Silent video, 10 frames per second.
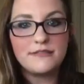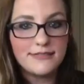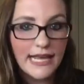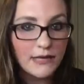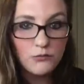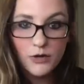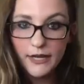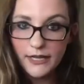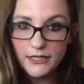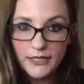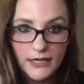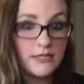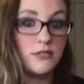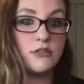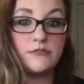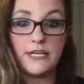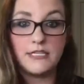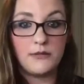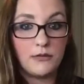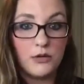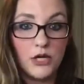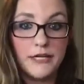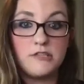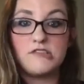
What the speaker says: same way that I did your Facebook party.